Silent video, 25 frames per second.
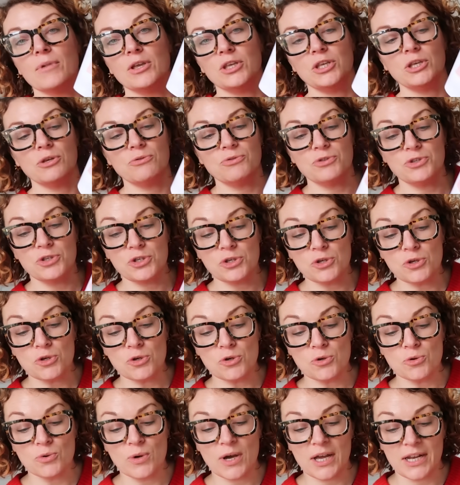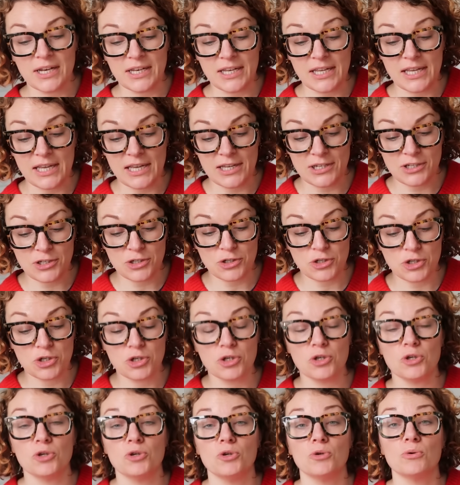You do need
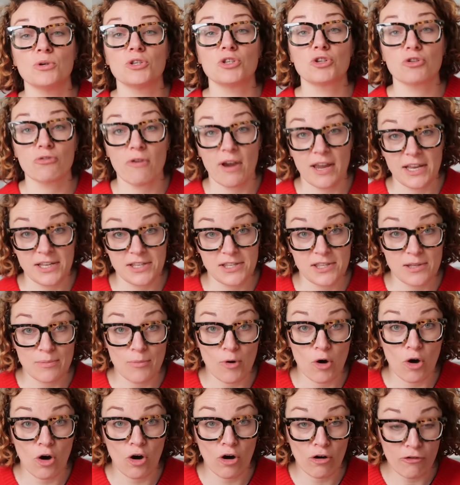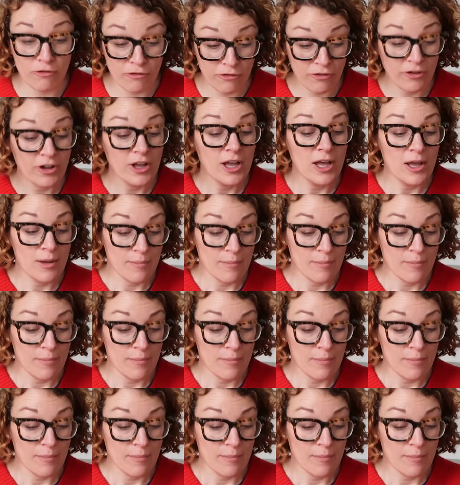to trace them off